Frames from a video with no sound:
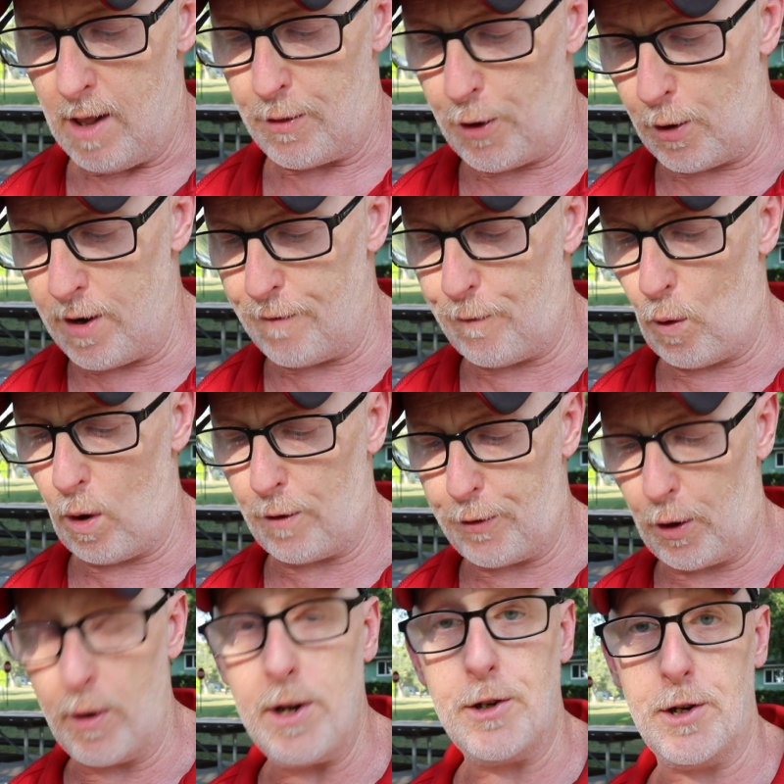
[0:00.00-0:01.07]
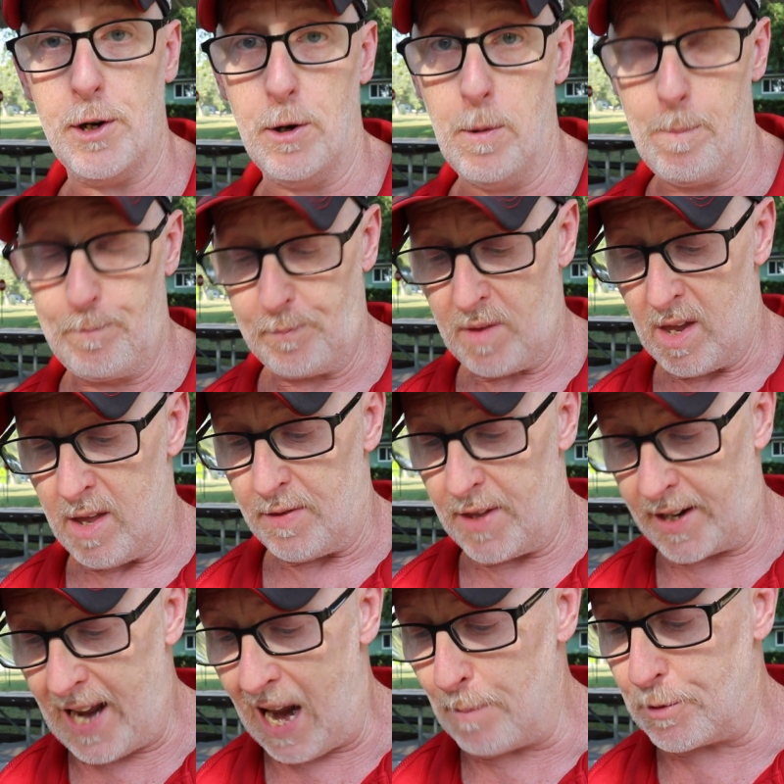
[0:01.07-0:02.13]
34-32.
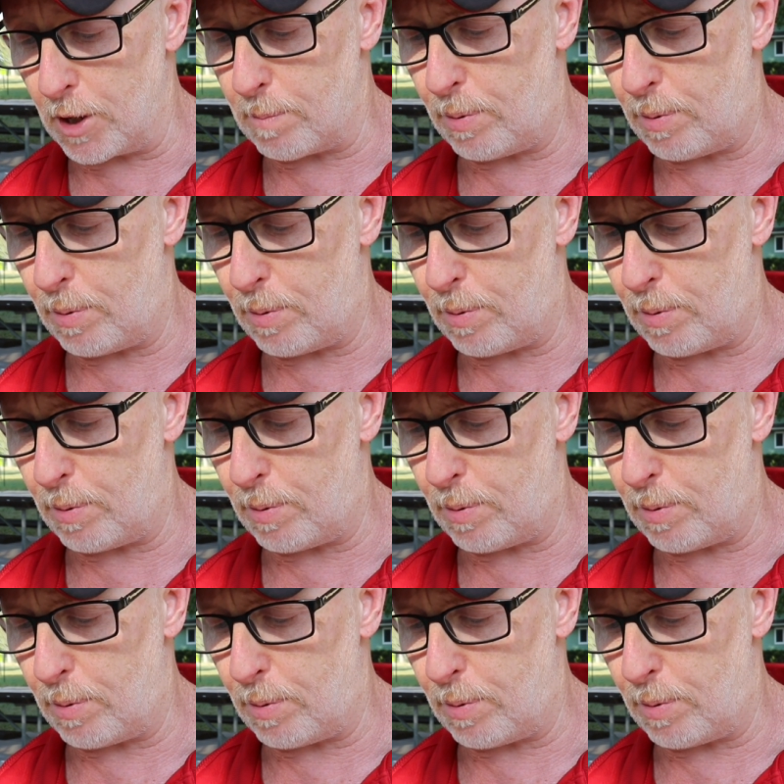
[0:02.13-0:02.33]
The game took